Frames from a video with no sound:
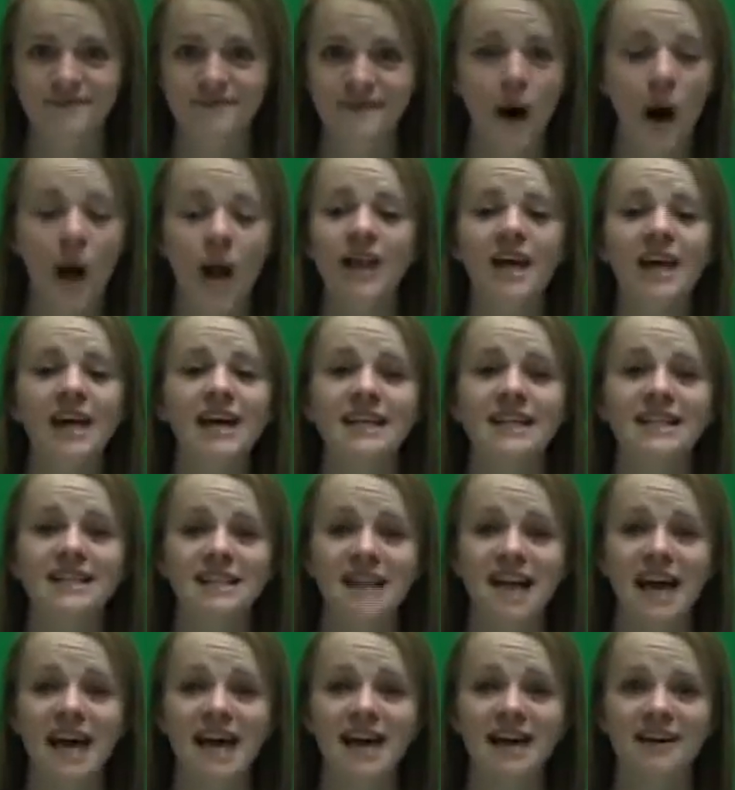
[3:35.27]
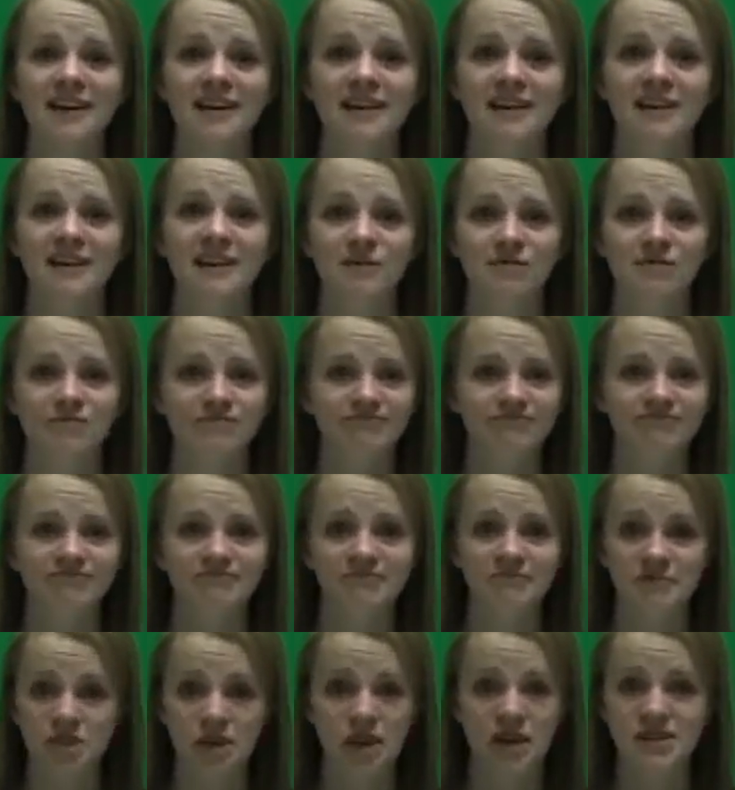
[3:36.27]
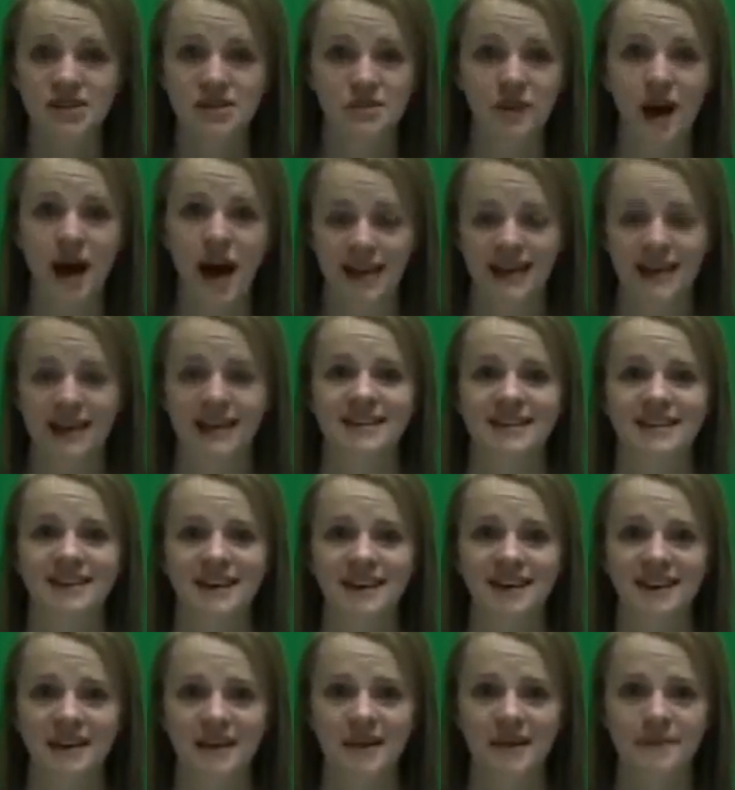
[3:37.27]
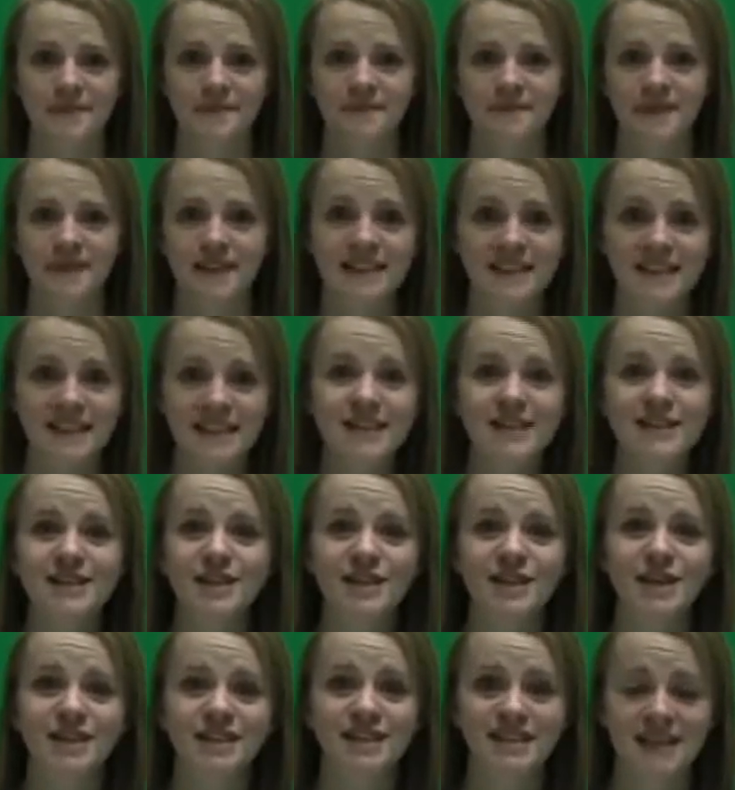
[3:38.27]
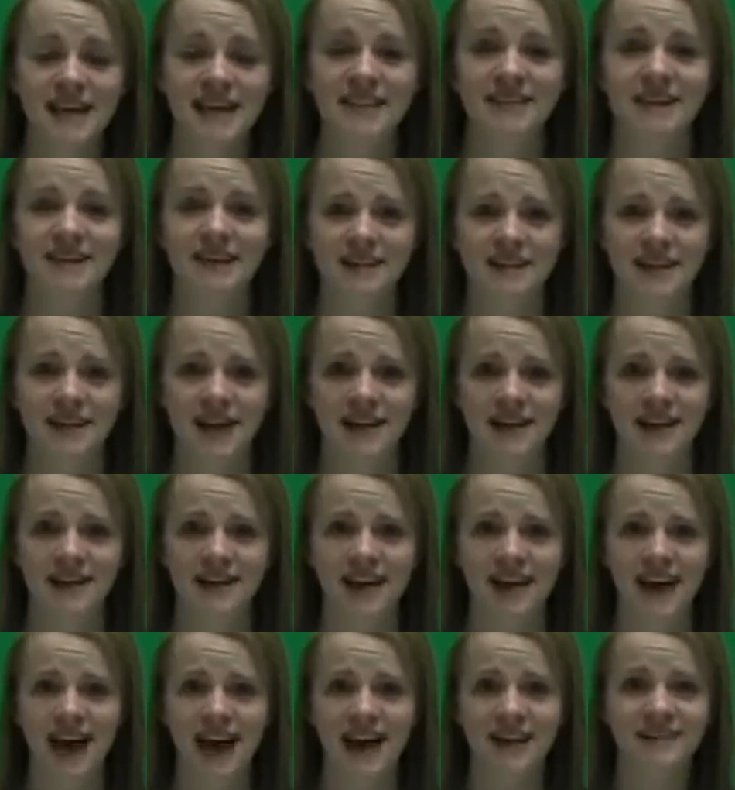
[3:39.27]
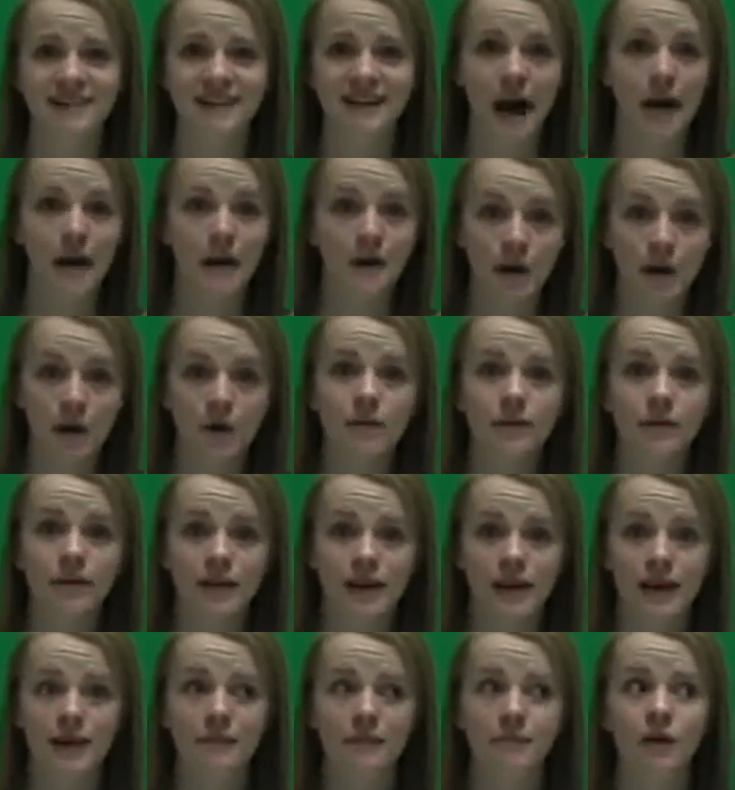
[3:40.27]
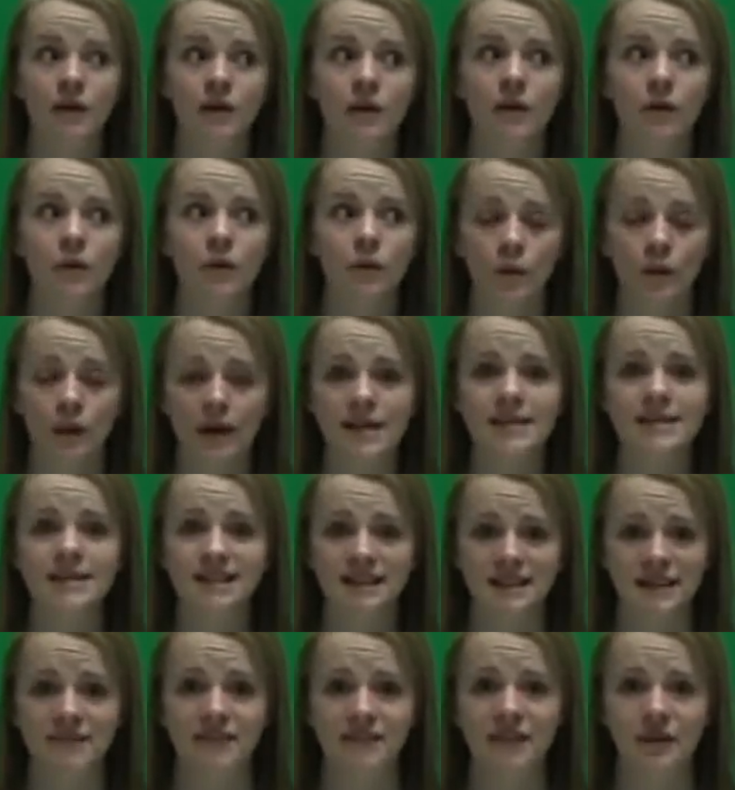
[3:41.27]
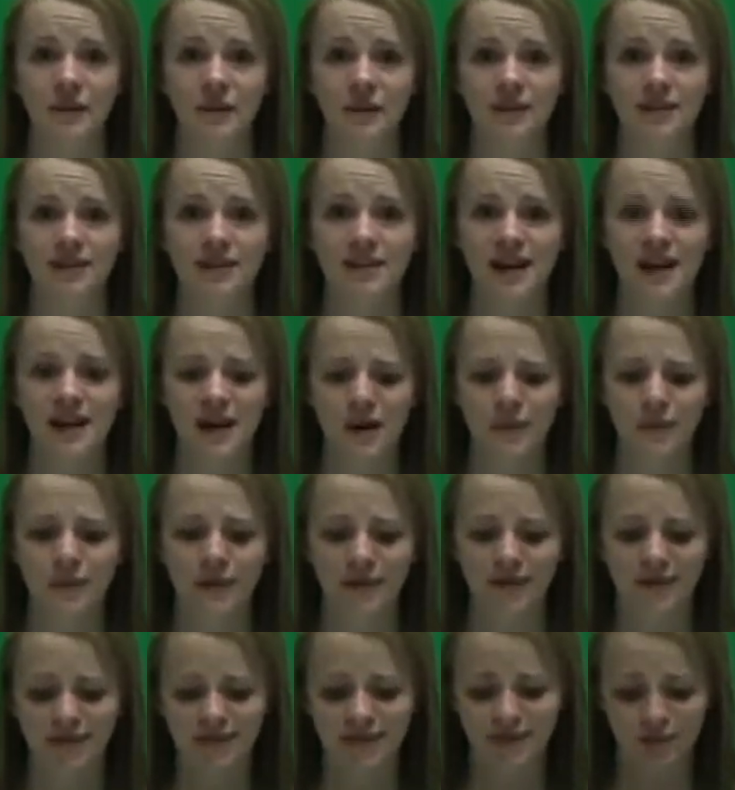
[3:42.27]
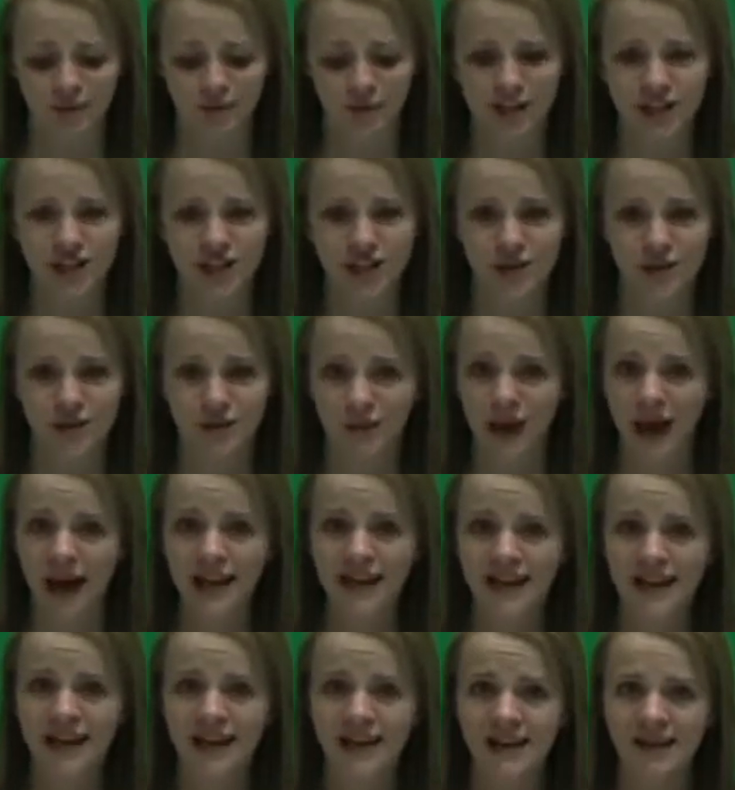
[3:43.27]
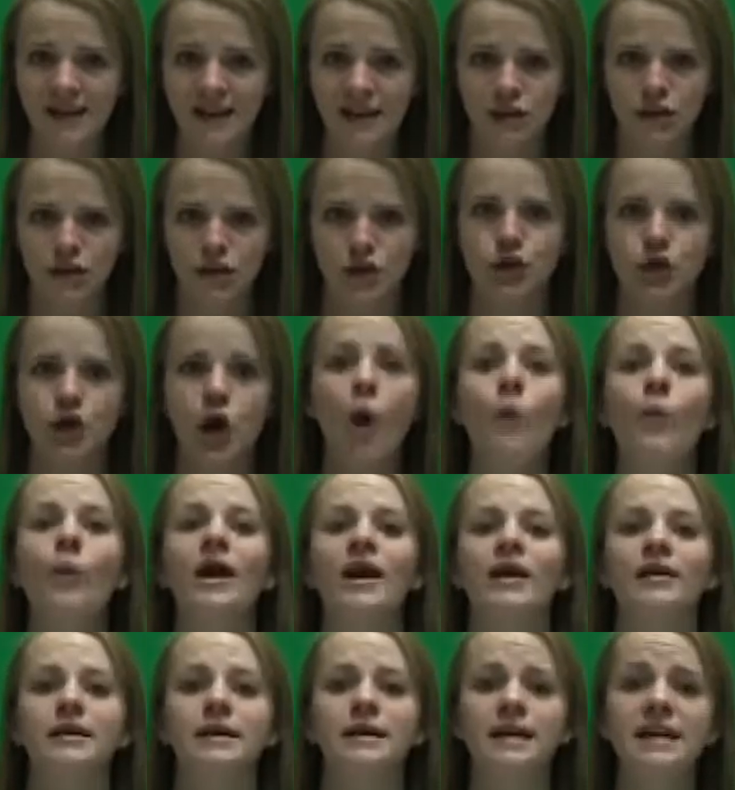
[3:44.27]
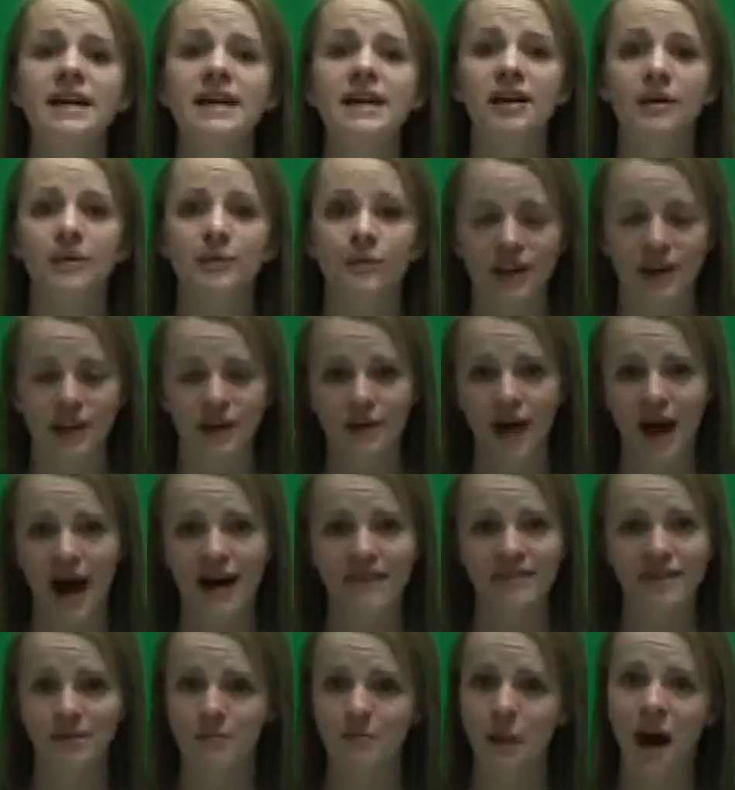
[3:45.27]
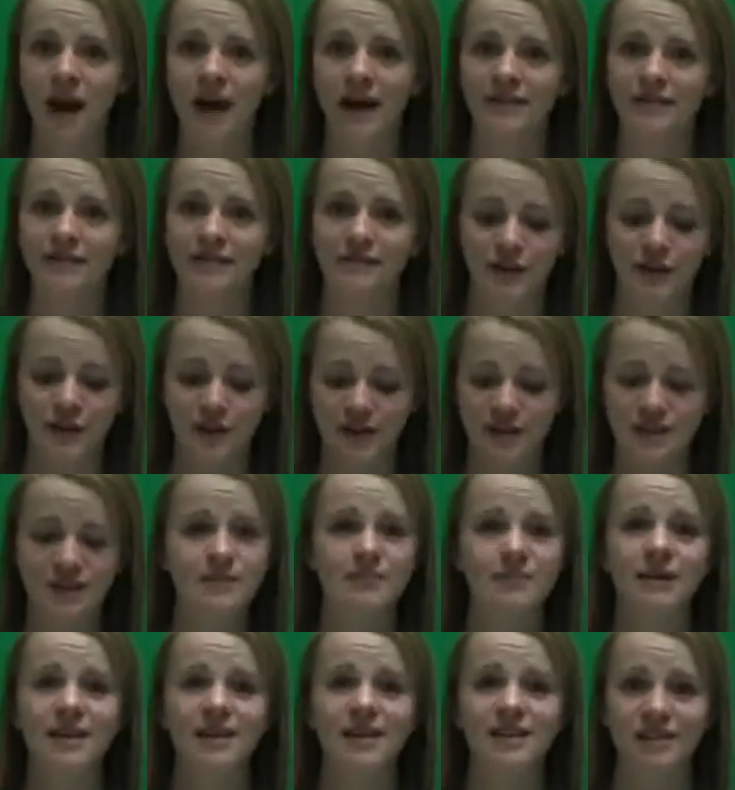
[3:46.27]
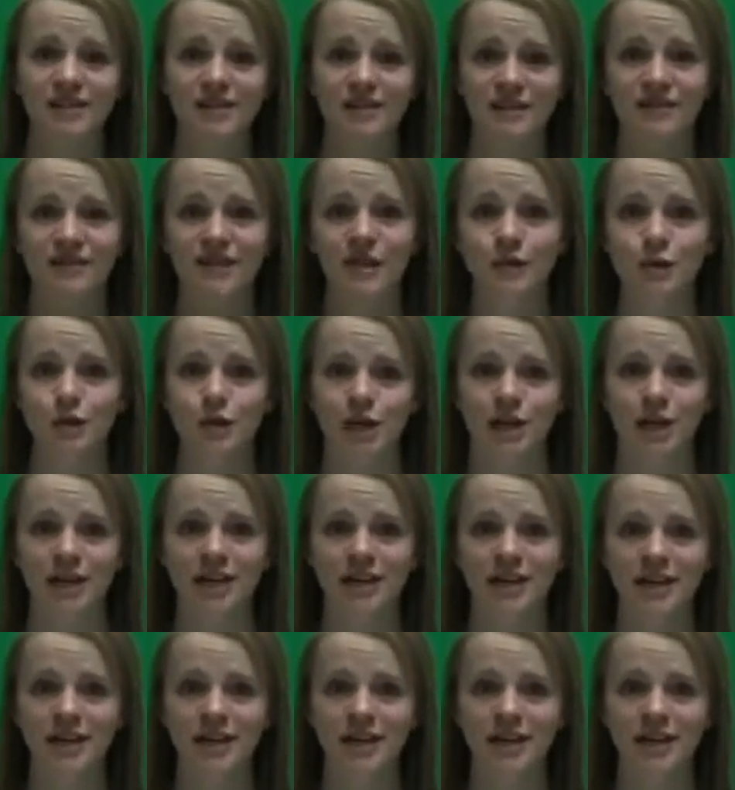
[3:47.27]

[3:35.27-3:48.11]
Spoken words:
All I can say, just write it. It's easier said than done, and I know that it can be crazy difficult when what you're writing is nowhere near what you have in mind for your speech in the future.